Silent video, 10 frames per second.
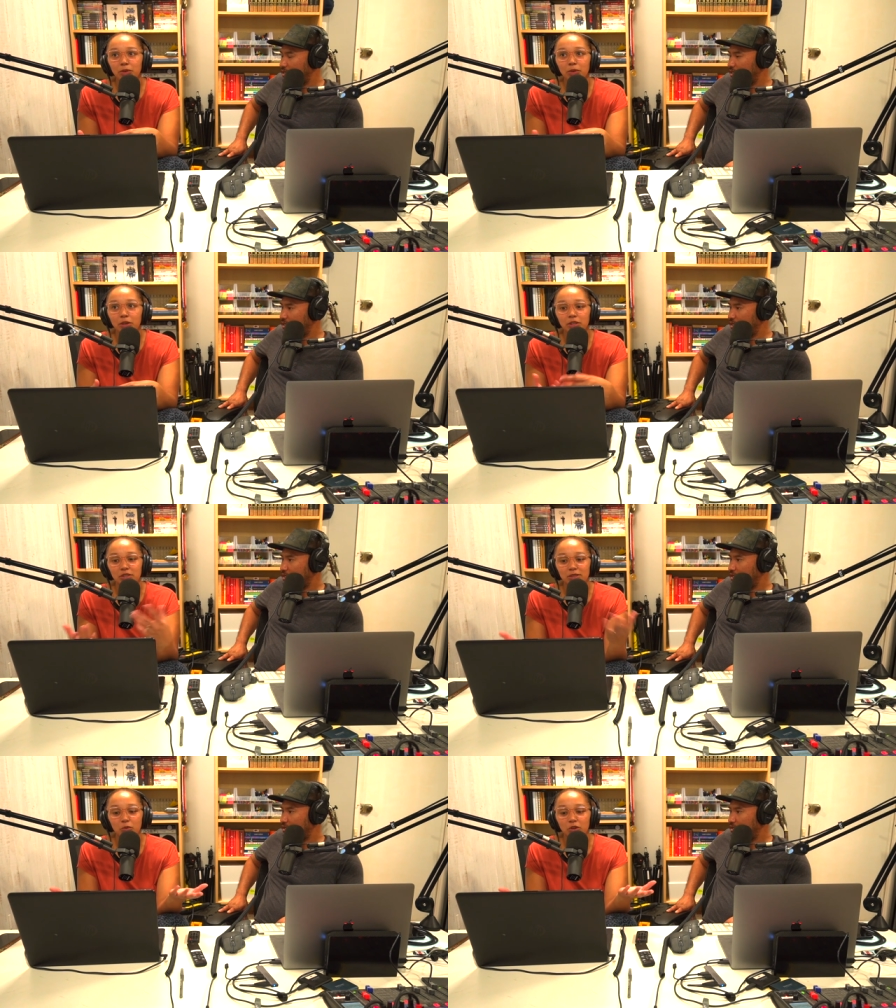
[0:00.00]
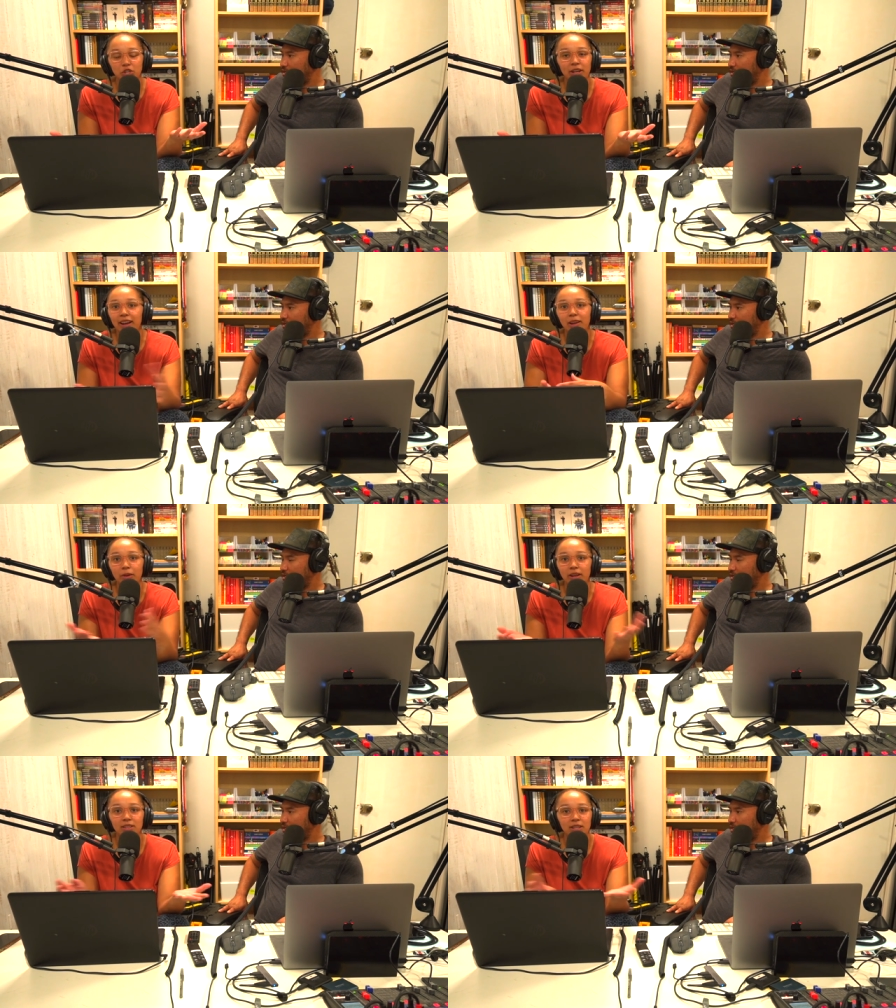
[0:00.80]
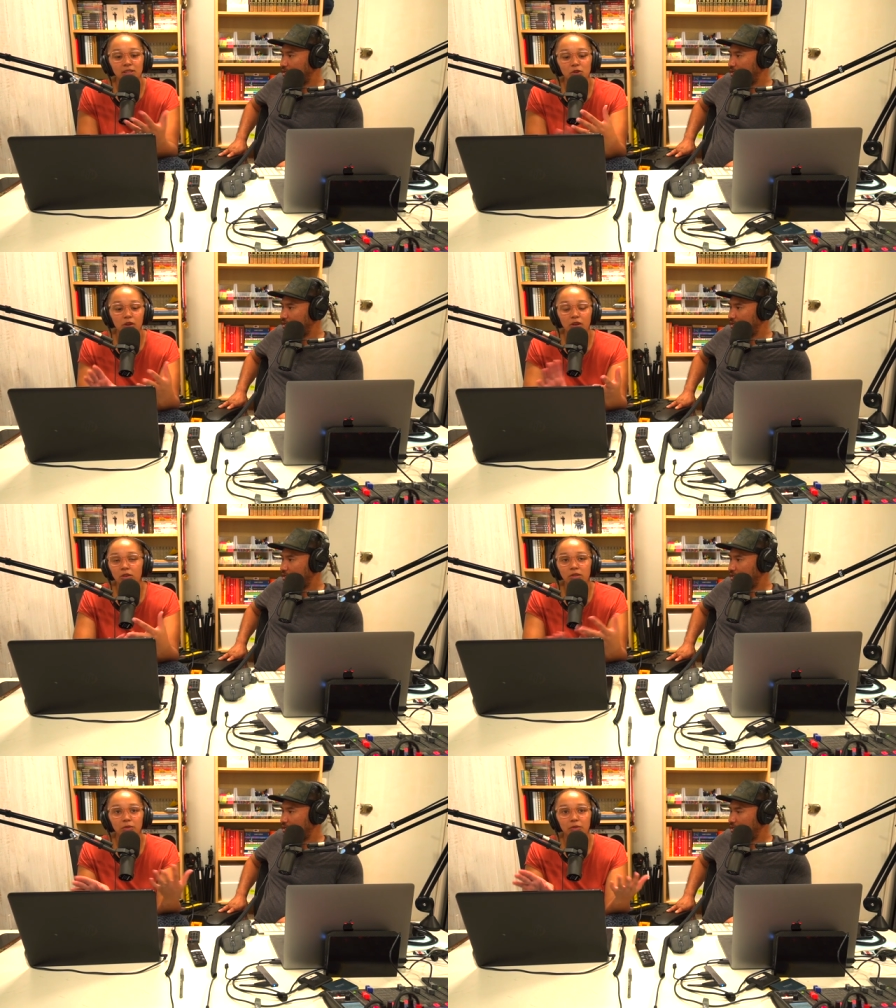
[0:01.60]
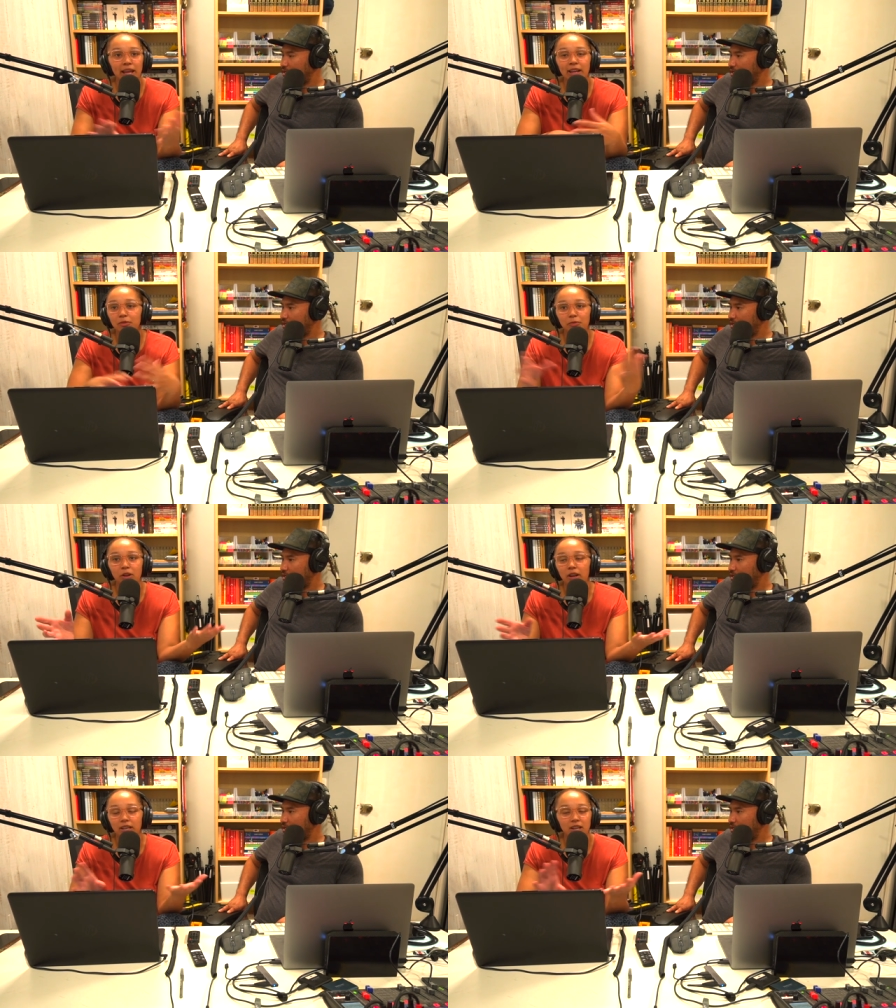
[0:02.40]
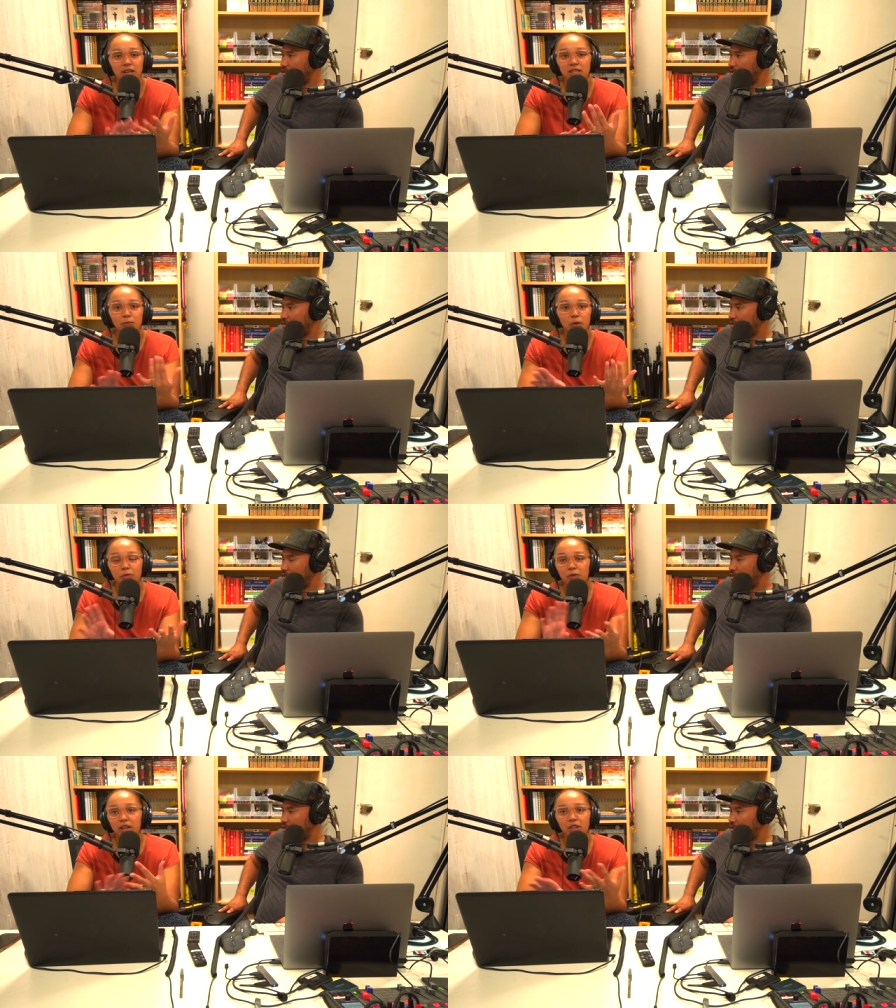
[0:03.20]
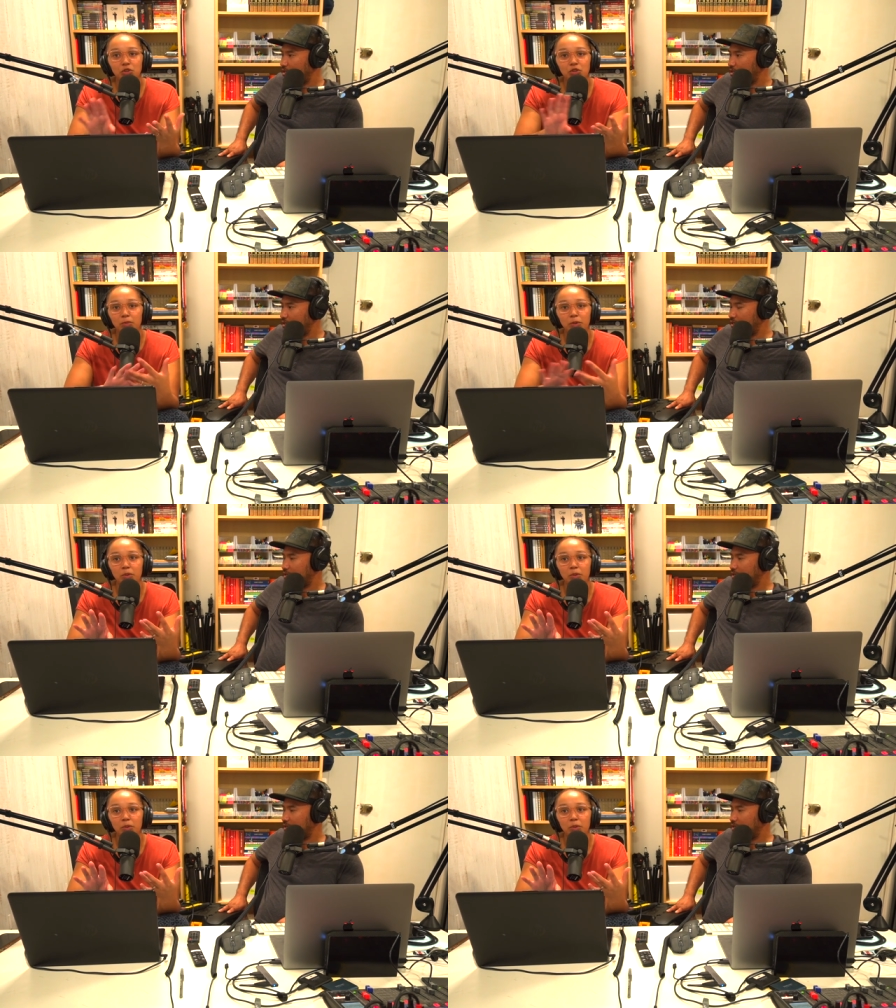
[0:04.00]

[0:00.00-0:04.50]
you can just watch it anywhere. TikTok, on your any like Spotify, YouTube, blah